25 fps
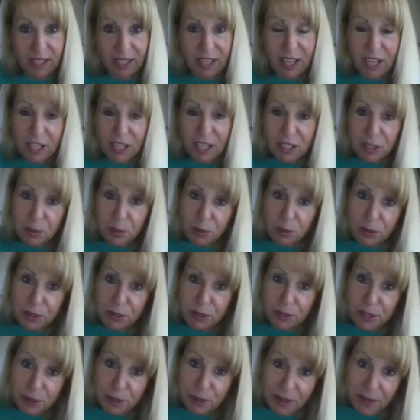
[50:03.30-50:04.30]
to
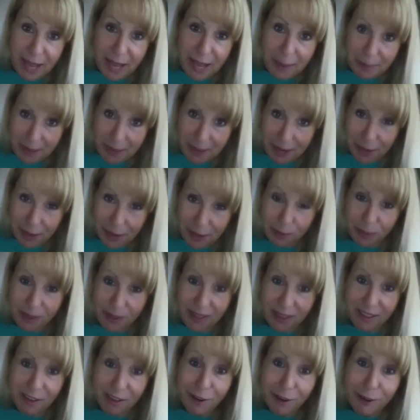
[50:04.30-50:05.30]
pursue that
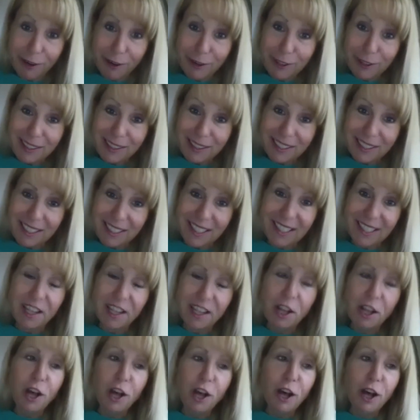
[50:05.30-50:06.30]
pathway currently.
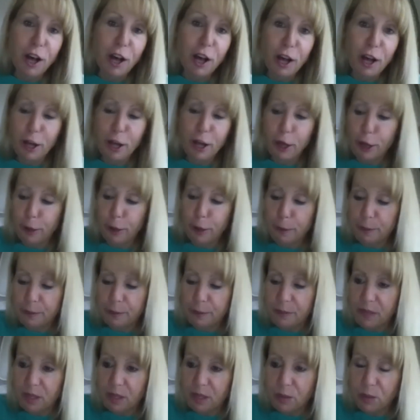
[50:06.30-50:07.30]
Um,
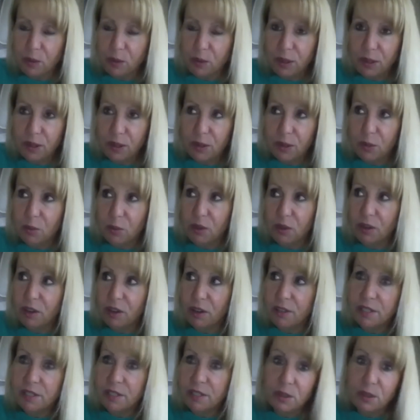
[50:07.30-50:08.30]
we're, we're
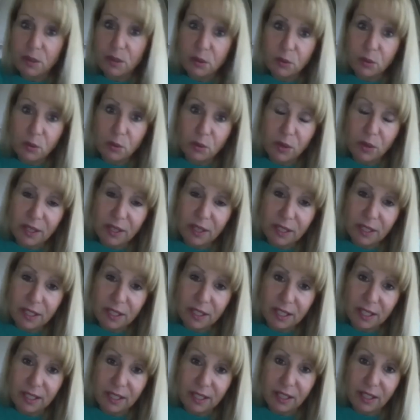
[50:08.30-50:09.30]
also
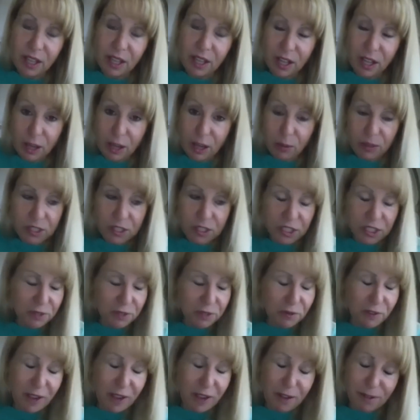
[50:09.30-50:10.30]
working, we just
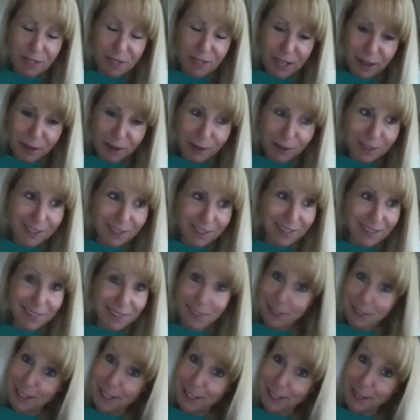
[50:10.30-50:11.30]
found out
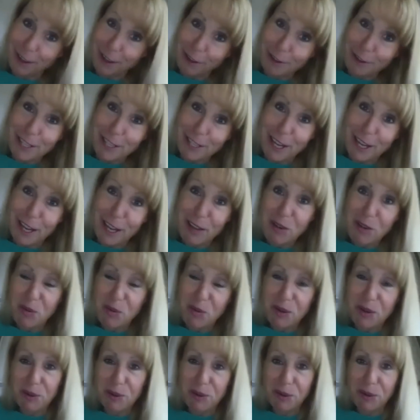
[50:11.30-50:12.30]
just the other day,
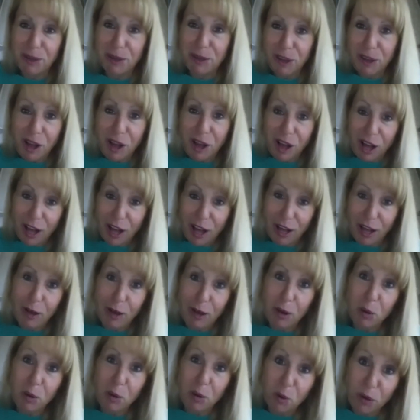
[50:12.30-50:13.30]
we were mm-hmm.
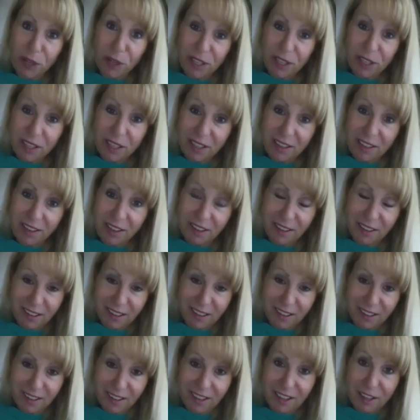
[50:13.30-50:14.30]
uh, awarded a,
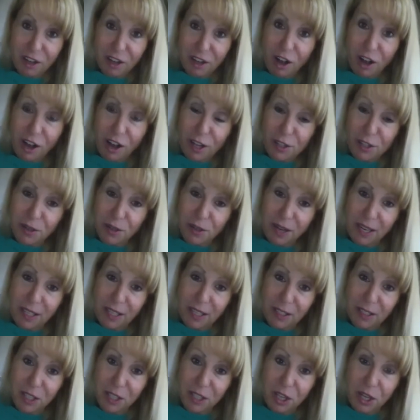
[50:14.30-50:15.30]
a,
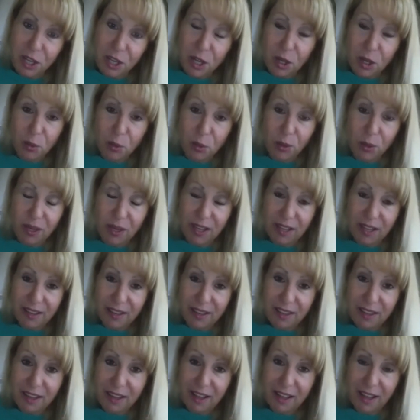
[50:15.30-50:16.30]
contract with
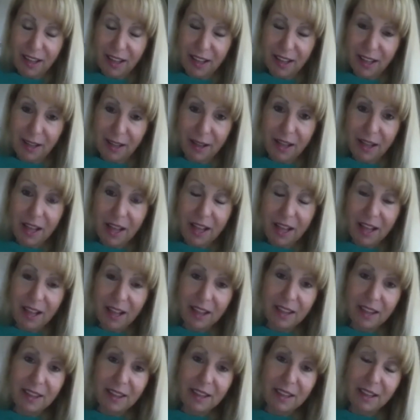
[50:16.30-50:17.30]
uh,
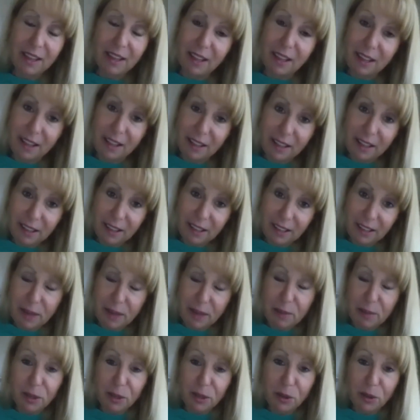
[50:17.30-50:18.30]
the
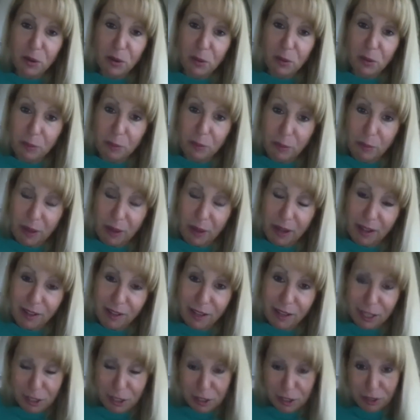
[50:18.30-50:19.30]
Chemical
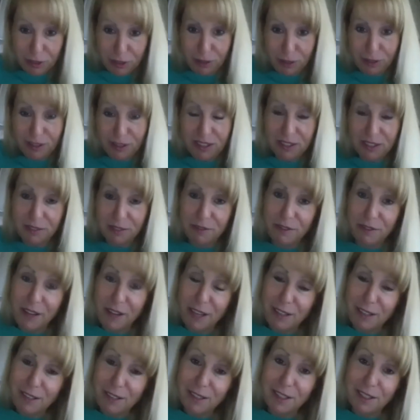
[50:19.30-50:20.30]
Biological
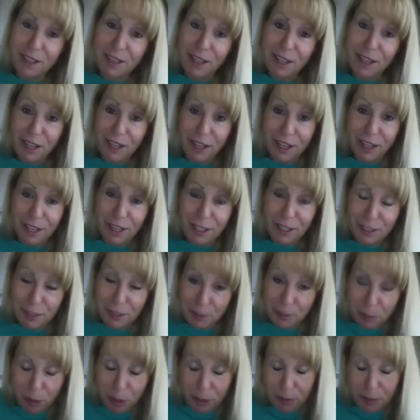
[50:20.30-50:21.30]
Defense uh,
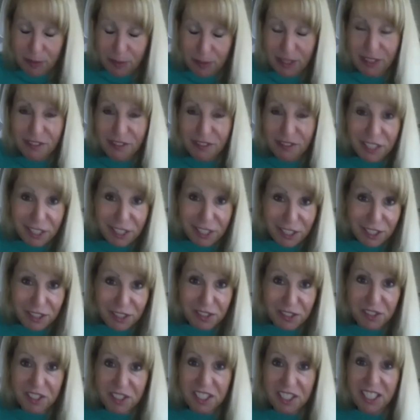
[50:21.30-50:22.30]
Department of the
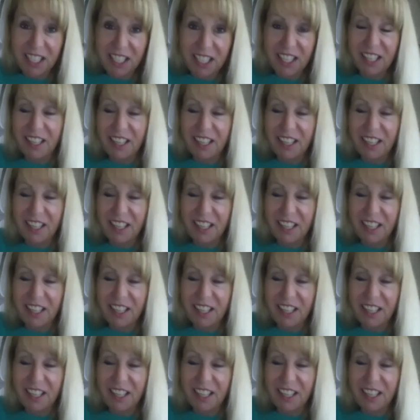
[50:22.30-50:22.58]
DoD.